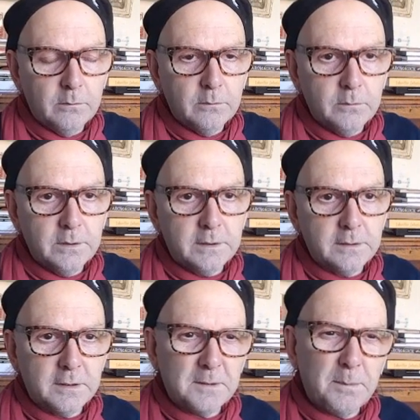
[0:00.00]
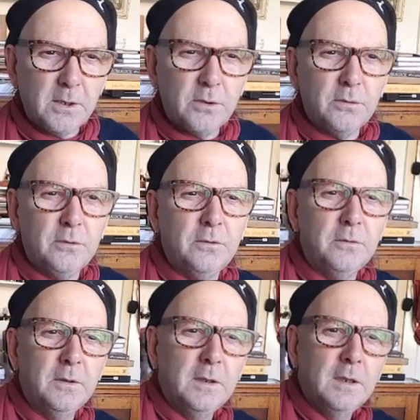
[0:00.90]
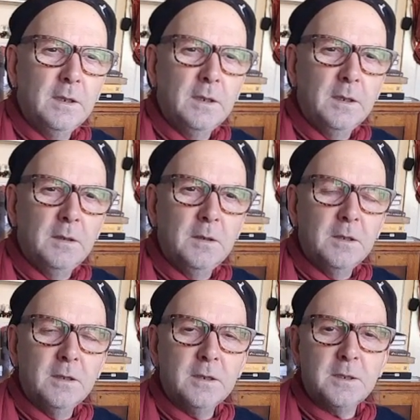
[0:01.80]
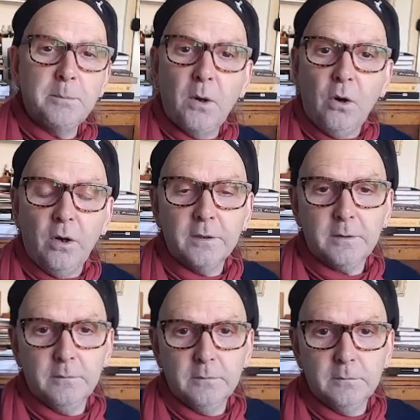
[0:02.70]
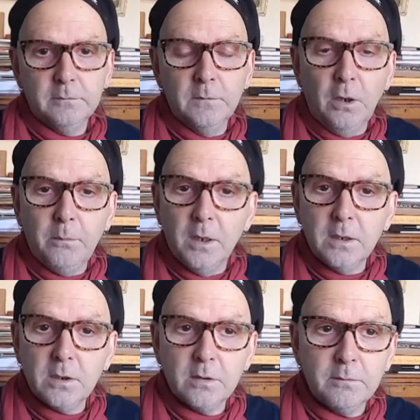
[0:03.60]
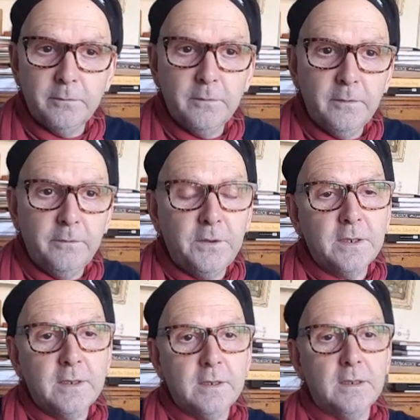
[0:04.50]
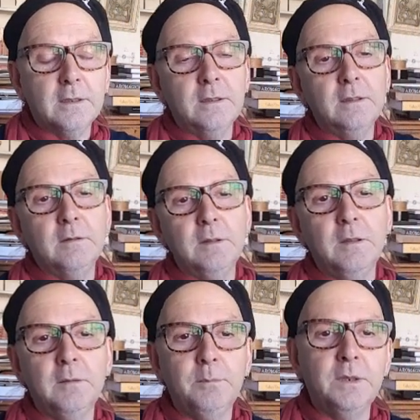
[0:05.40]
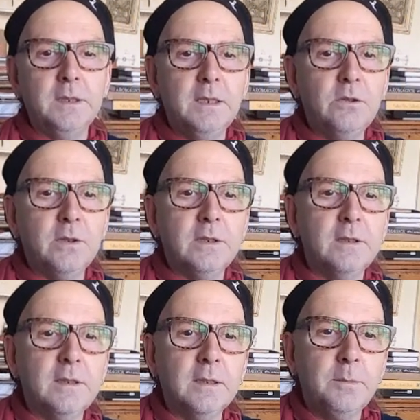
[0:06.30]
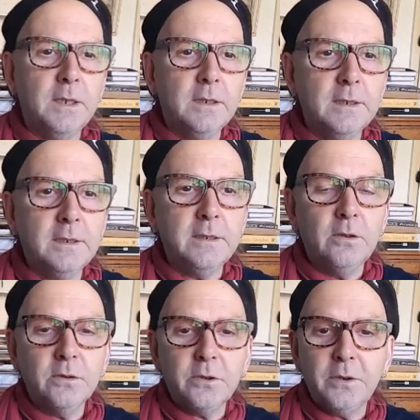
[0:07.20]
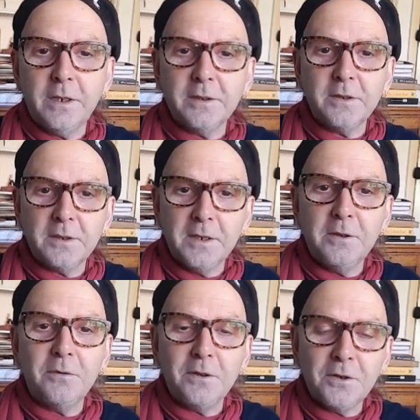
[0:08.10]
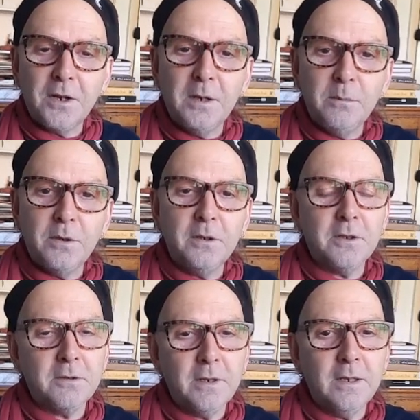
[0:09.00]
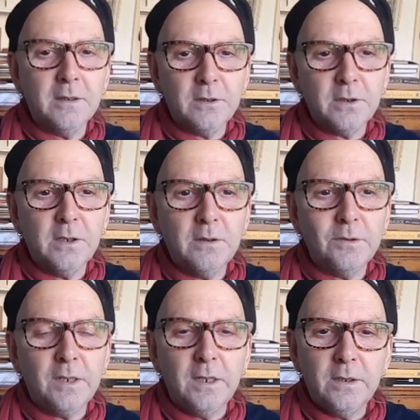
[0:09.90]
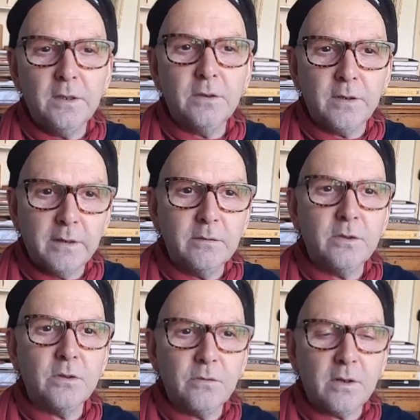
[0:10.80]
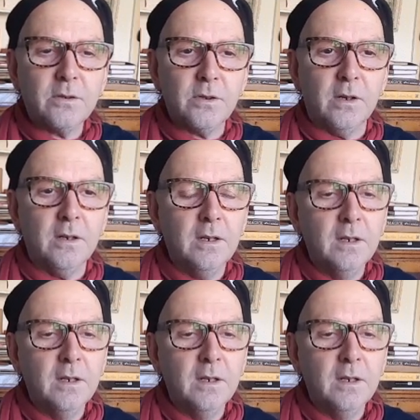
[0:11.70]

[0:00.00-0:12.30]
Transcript: which is a special spot not much visited, but the interesting thing about it, it also has a secret chamber, a secret underground structure.